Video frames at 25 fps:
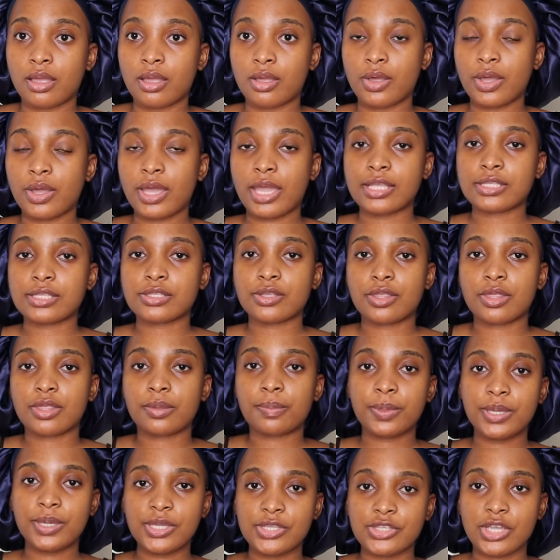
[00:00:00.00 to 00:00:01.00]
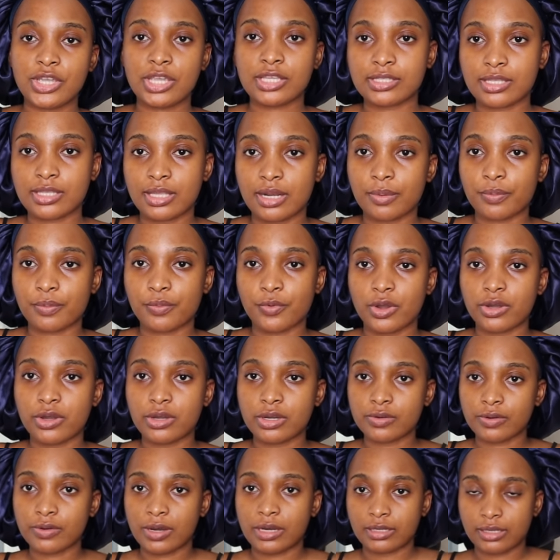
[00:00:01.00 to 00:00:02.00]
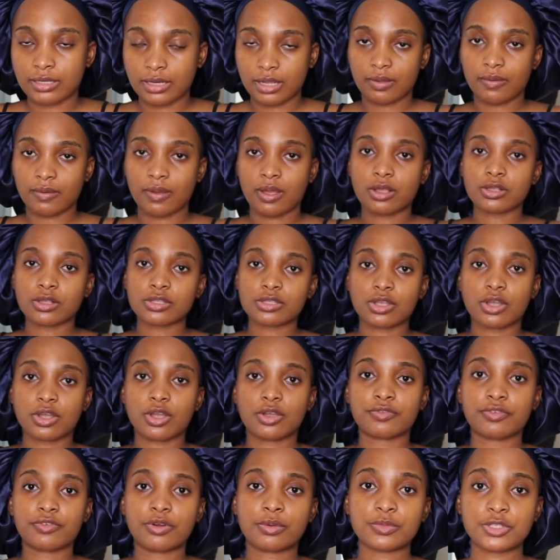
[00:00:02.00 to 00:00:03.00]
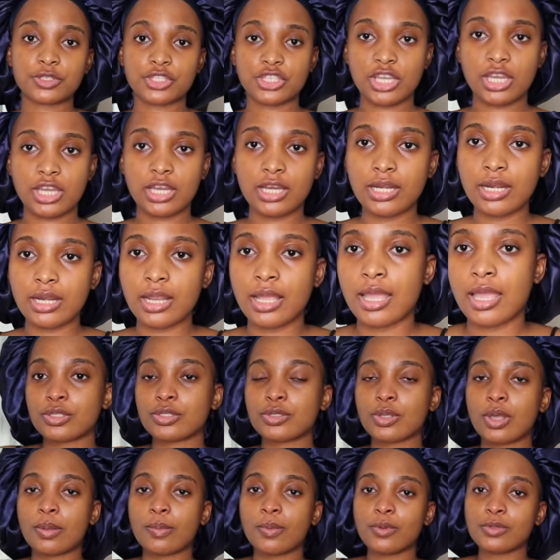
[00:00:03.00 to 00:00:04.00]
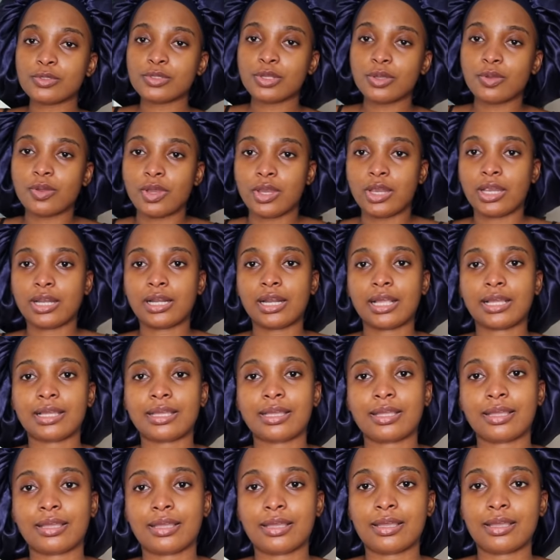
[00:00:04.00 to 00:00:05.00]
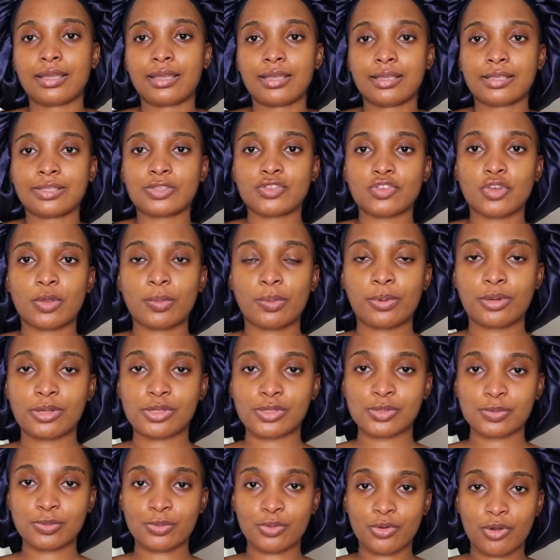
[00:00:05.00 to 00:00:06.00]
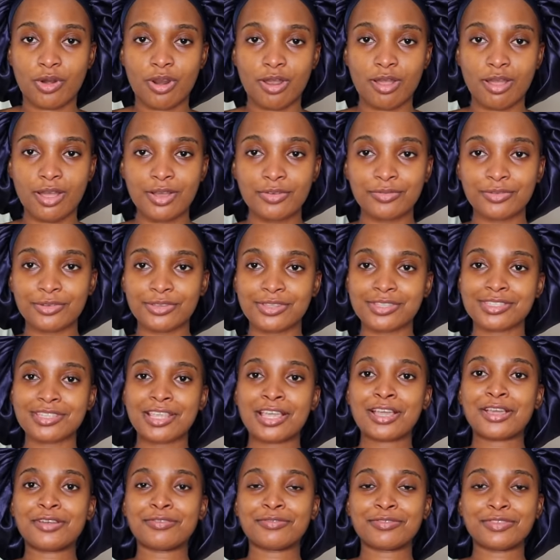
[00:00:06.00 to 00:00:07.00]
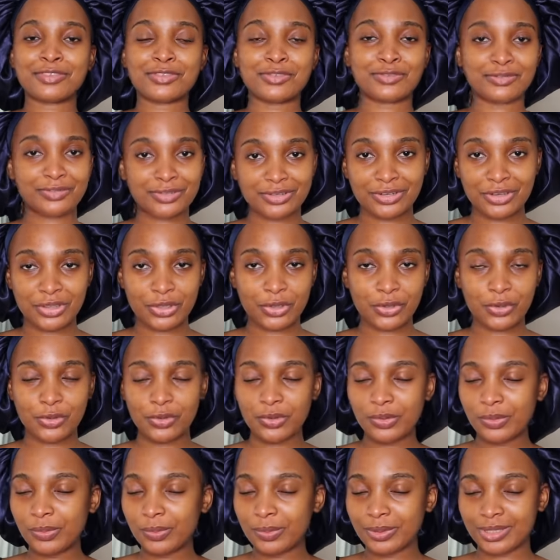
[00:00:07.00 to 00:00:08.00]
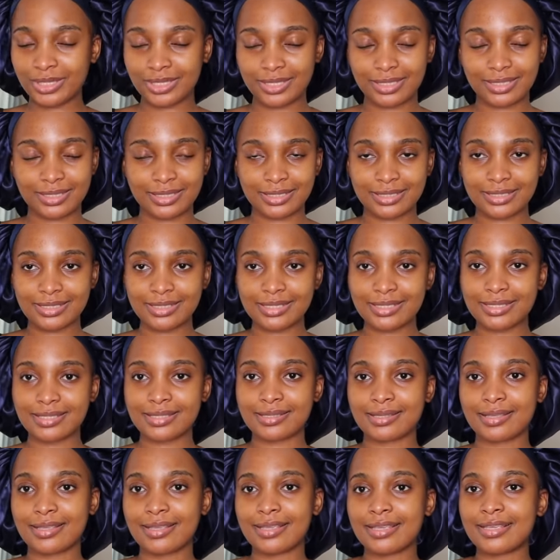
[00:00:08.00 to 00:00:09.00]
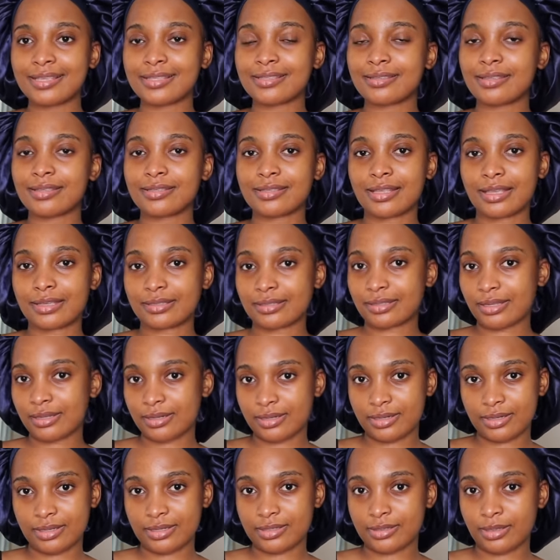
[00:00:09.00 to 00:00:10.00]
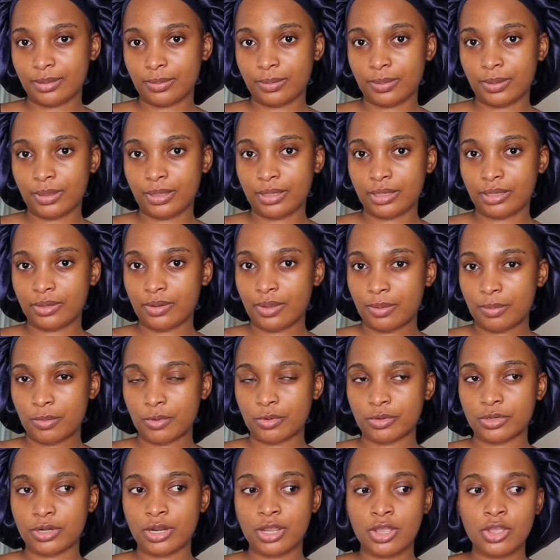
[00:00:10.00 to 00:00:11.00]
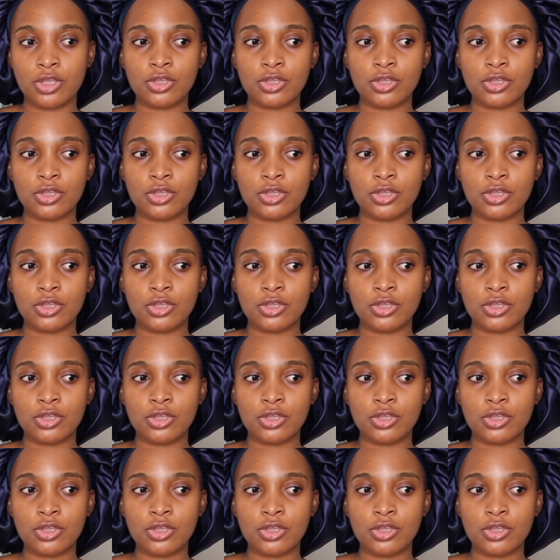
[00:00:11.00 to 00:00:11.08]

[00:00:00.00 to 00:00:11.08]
Okay, so the PJs that I'm wearing right now, I also got from Shein. So I'm also wearing like a strapless bra for the sake of this video, because it's a summer release up here in the home.